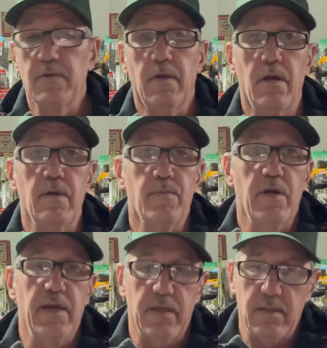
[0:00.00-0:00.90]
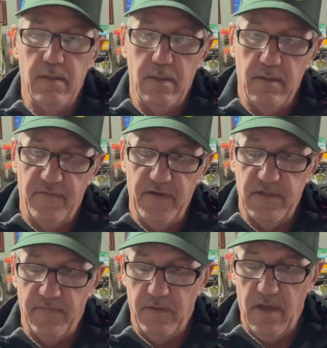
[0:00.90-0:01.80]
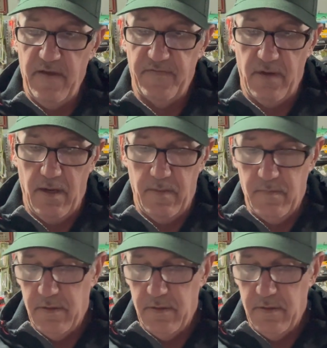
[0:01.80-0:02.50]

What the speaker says: heartbreak on the fish of a lifetime